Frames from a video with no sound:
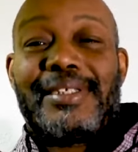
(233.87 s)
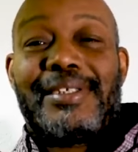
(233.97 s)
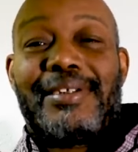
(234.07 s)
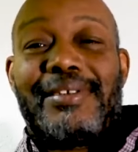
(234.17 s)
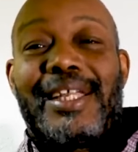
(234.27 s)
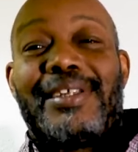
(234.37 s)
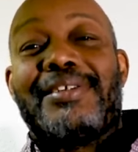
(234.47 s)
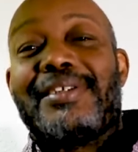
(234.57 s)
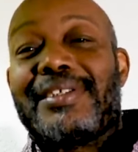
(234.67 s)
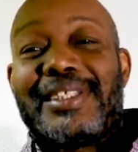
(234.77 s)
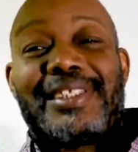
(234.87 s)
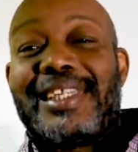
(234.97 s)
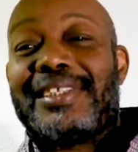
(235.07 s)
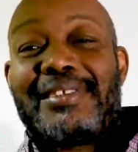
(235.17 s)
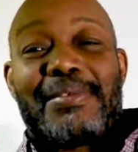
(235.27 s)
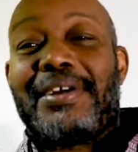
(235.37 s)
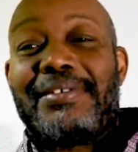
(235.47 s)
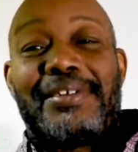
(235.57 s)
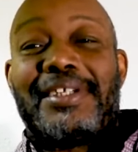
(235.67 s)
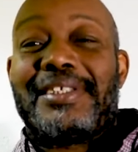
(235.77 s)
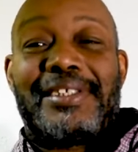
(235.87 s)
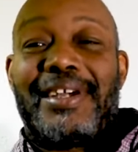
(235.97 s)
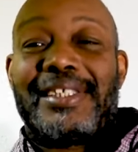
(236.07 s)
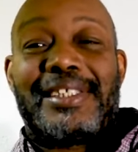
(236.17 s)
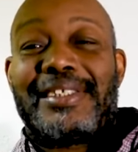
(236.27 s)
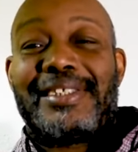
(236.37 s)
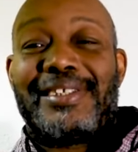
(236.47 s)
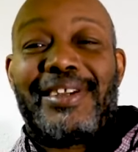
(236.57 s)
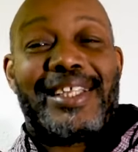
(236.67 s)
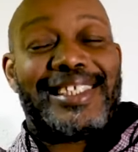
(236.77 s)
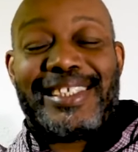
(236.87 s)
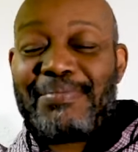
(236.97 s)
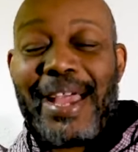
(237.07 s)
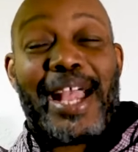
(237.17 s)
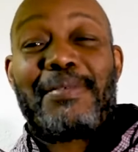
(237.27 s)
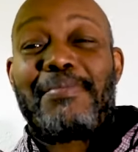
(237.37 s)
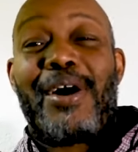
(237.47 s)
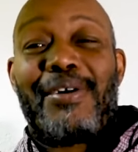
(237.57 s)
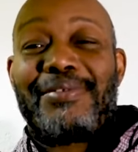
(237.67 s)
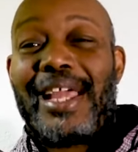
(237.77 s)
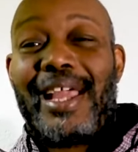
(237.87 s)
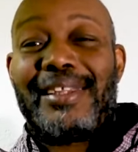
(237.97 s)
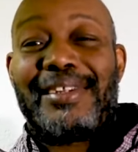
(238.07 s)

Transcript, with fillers: You know that look just gets them going. So I just, you know, I did the bag of ball that.